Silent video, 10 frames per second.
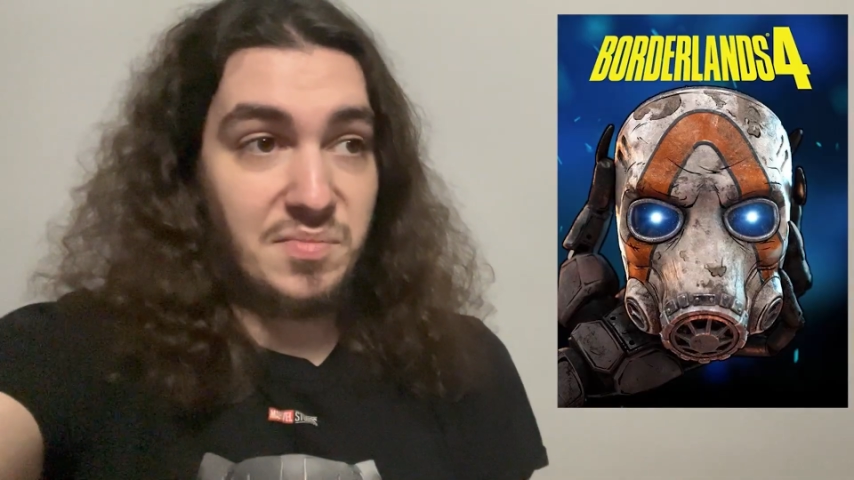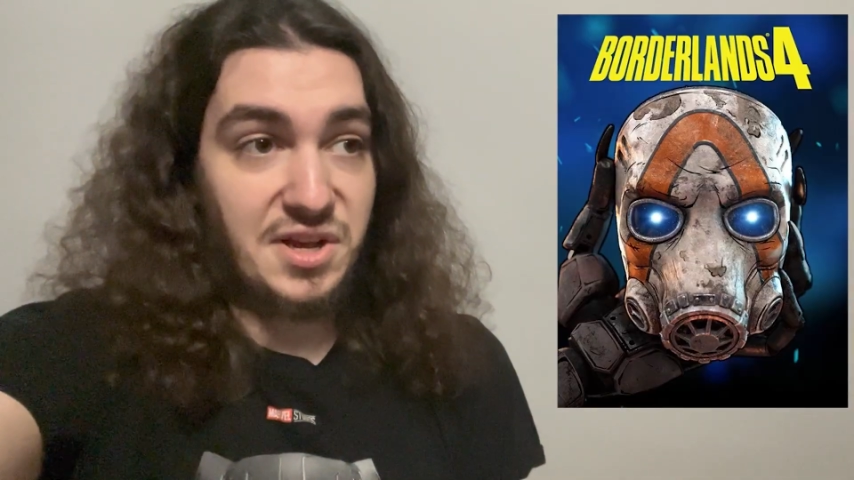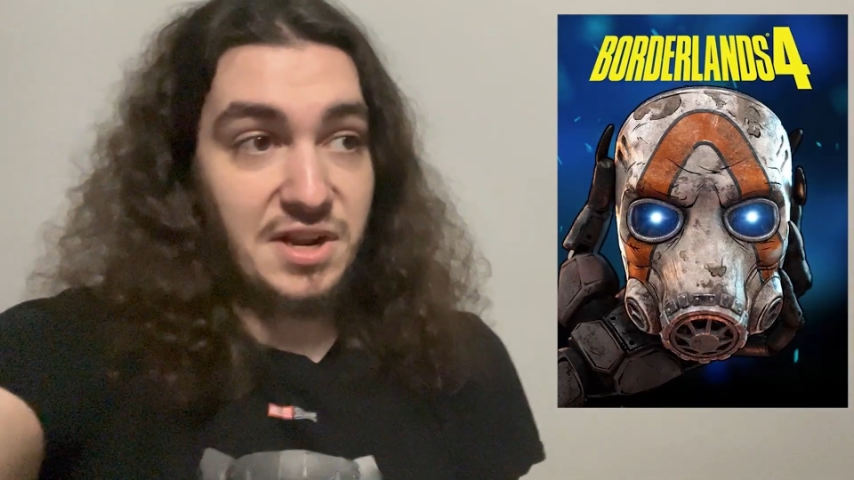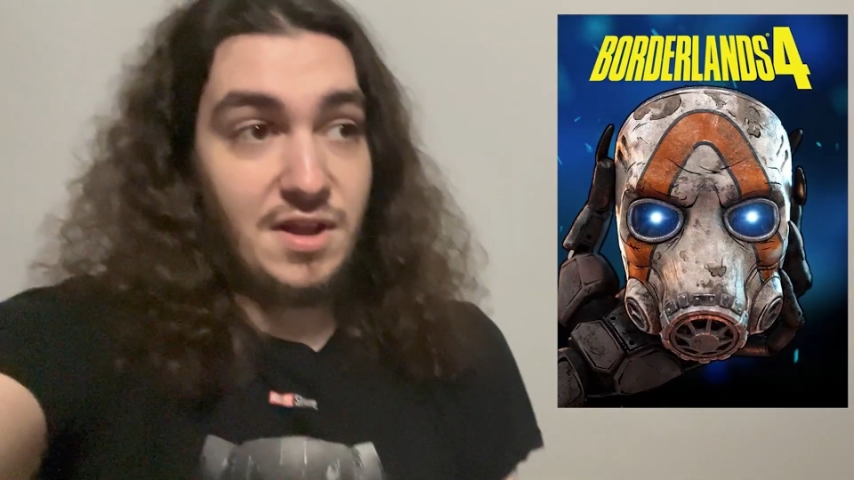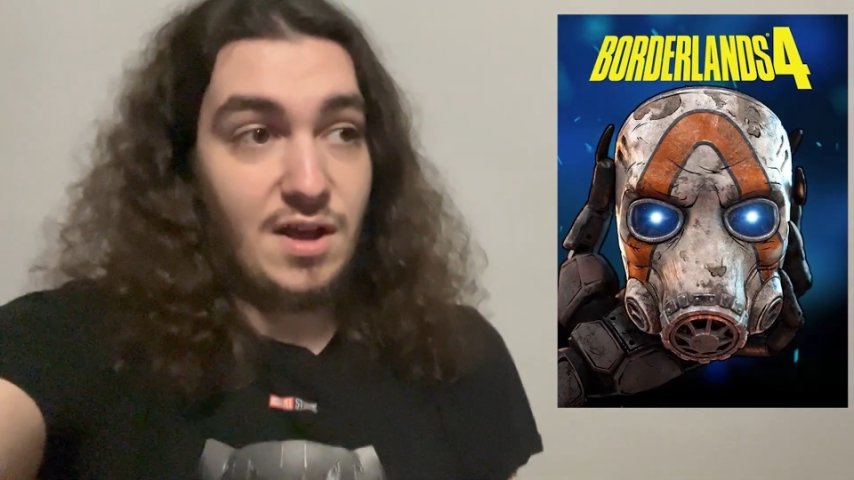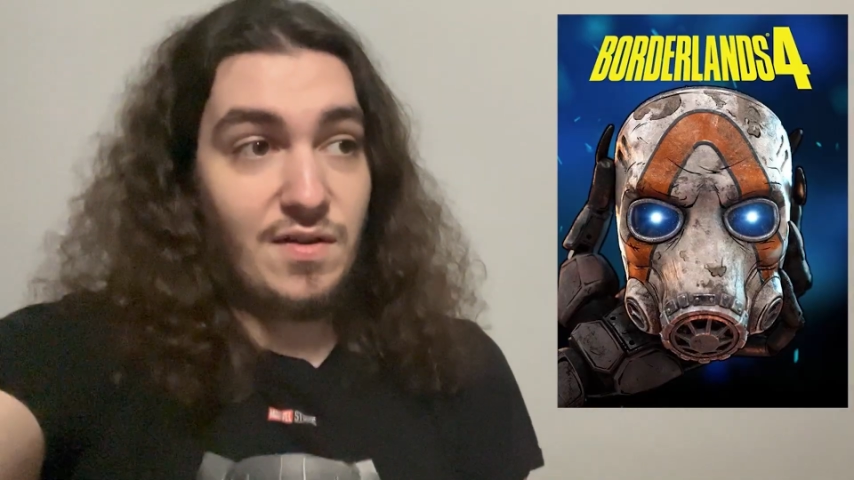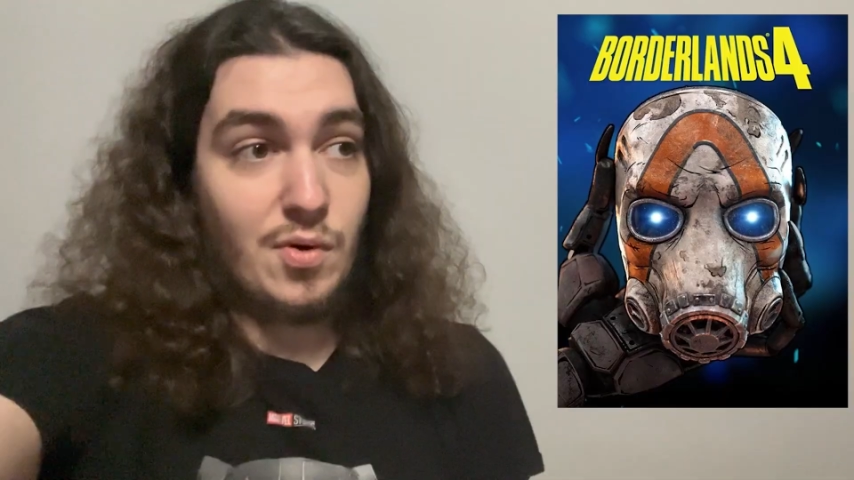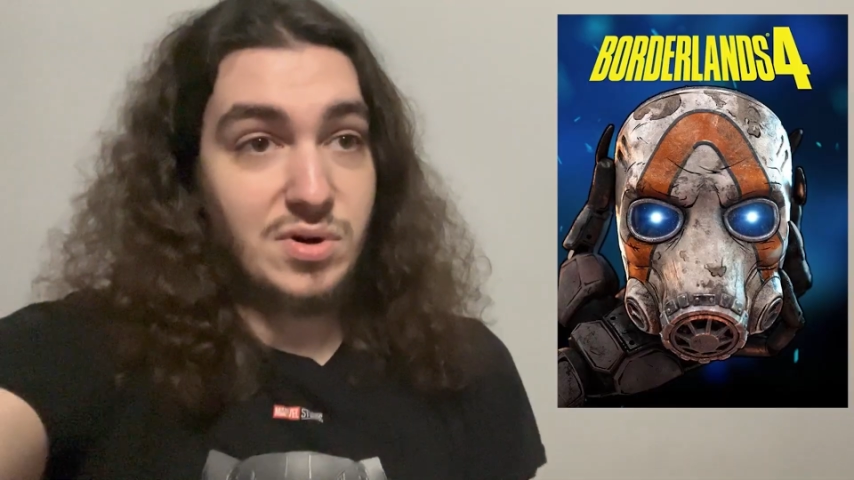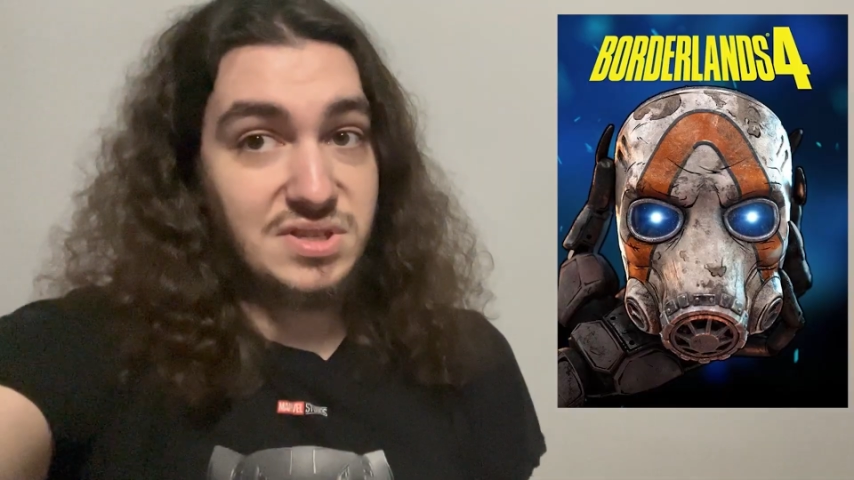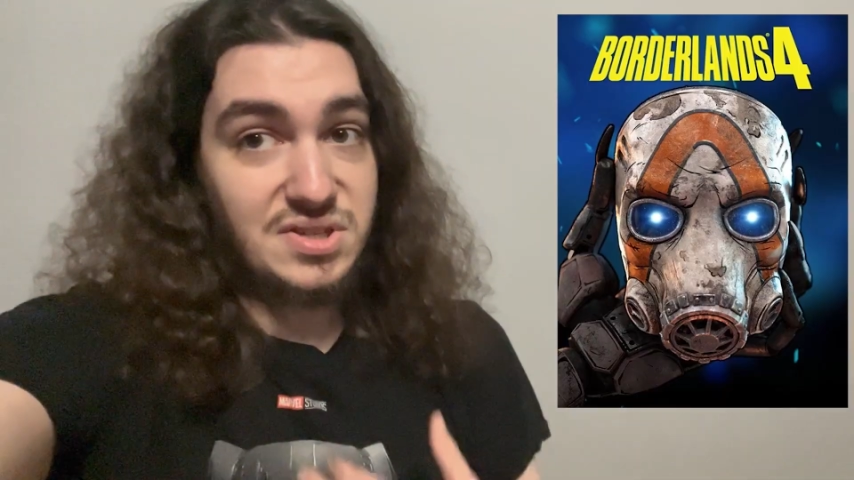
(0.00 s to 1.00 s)
but of
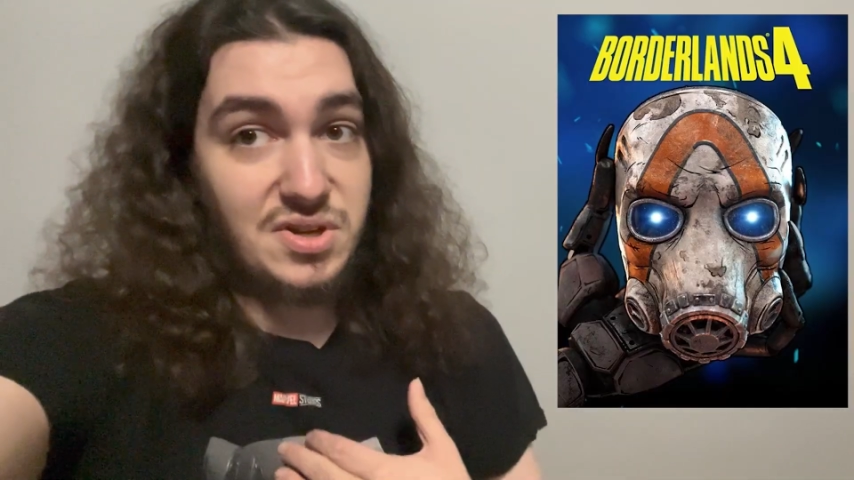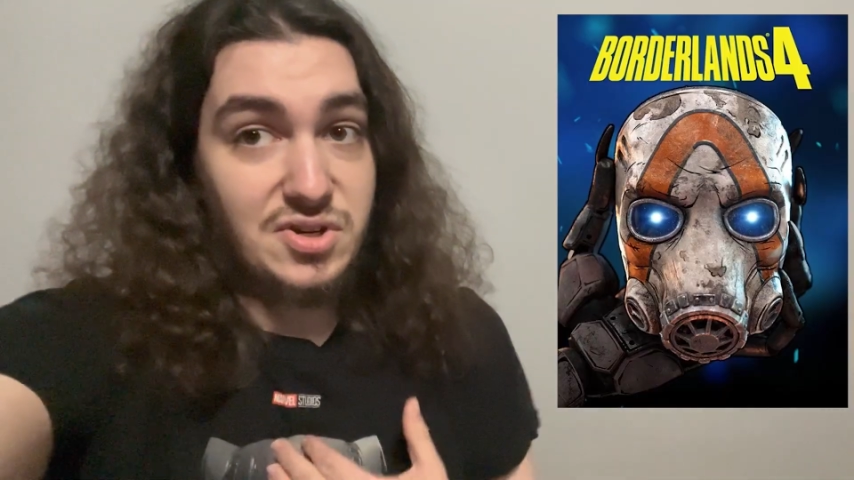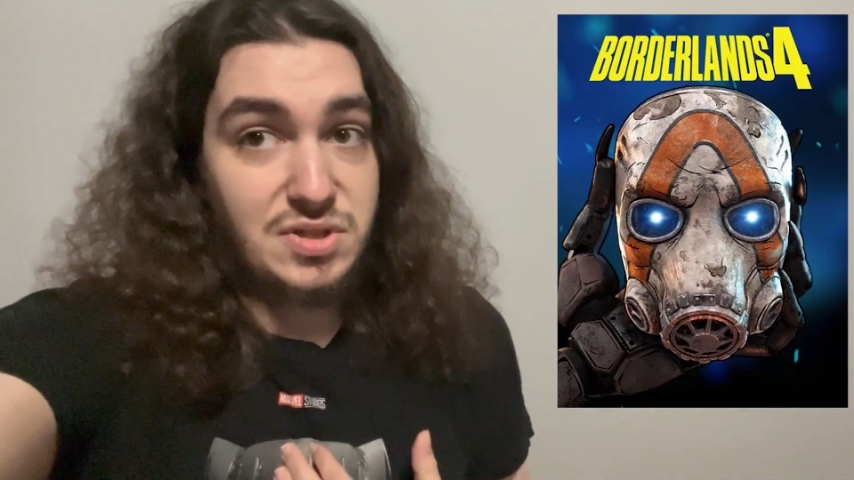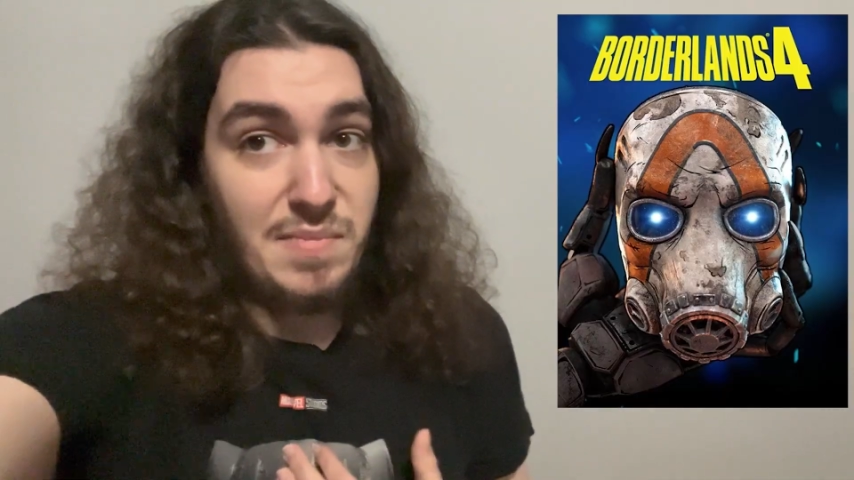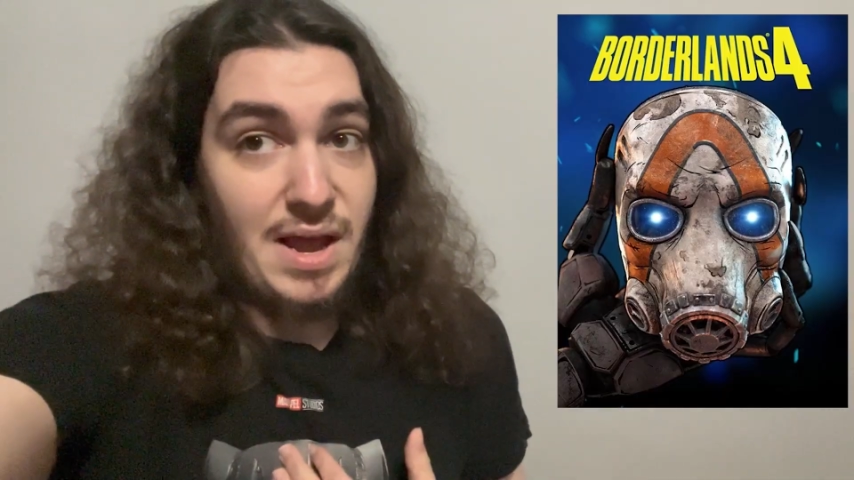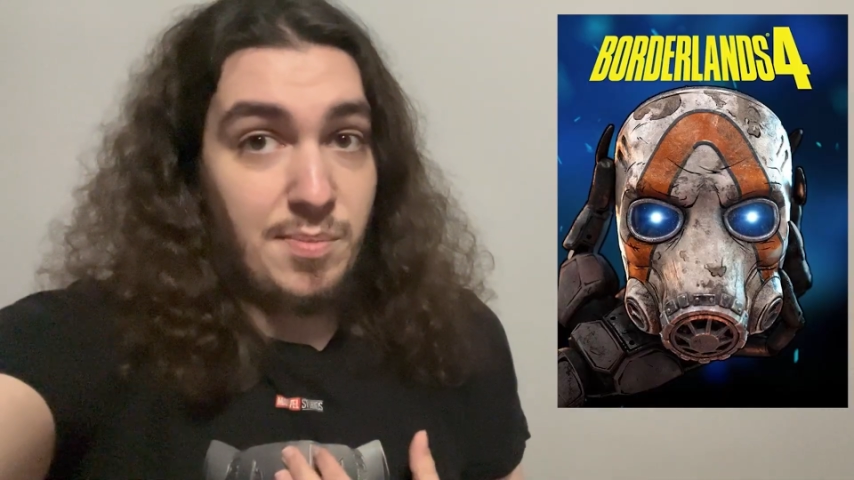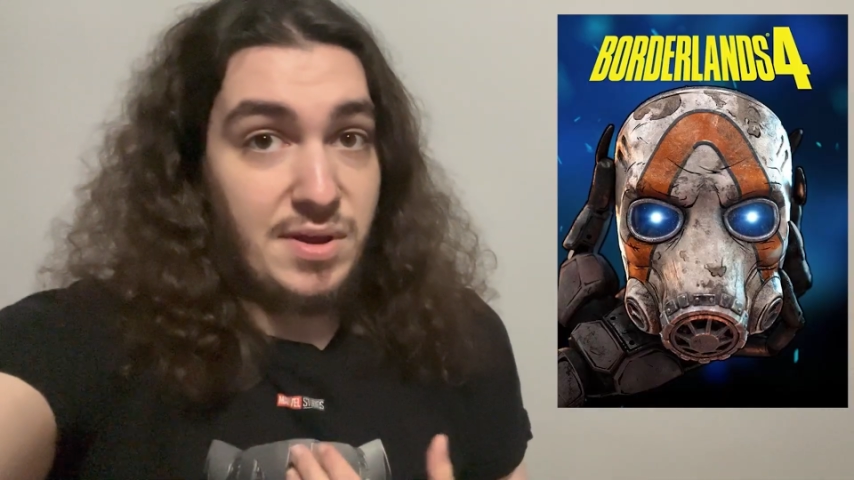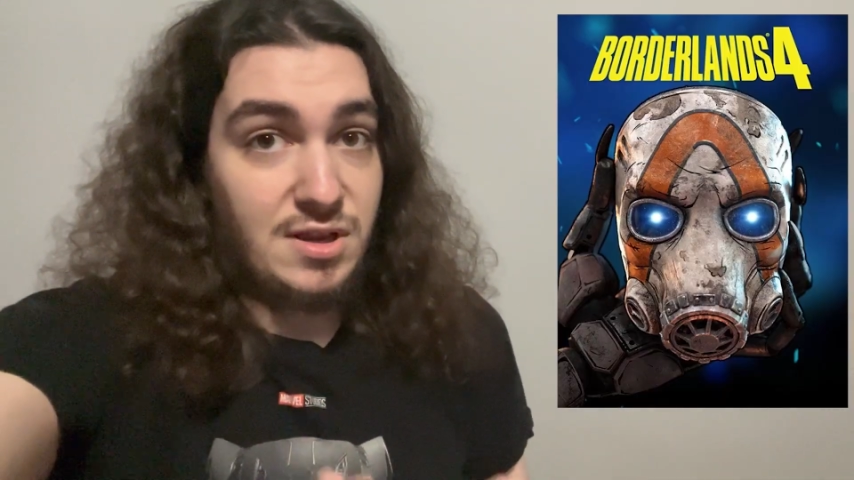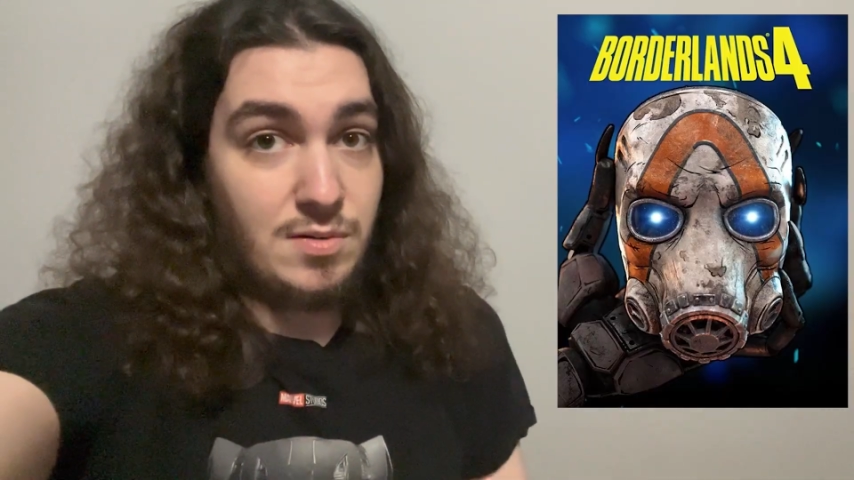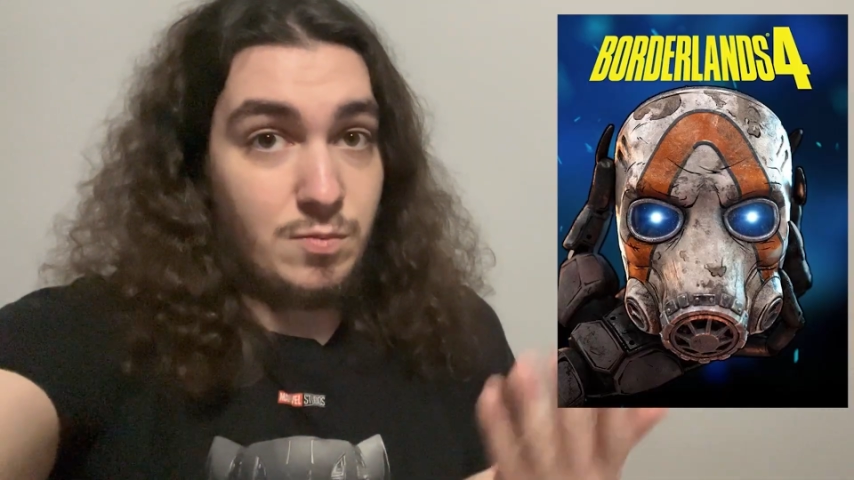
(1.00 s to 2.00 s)
course this is all just my
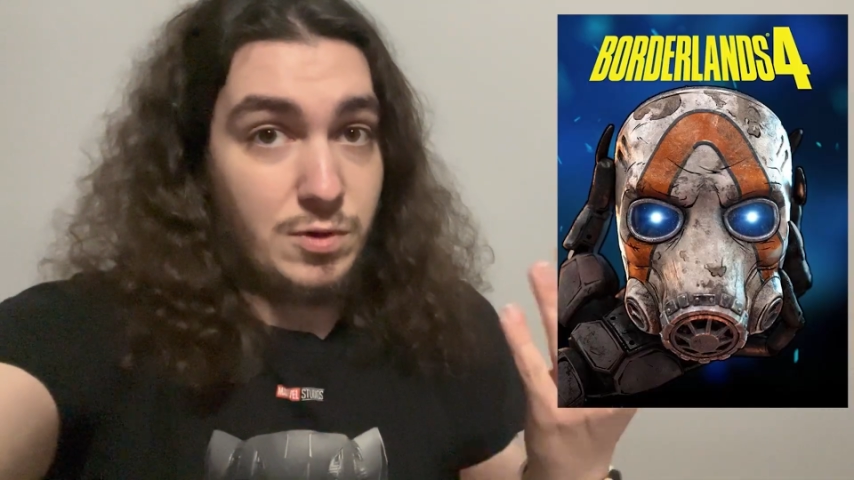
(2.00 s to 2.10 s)
opinion.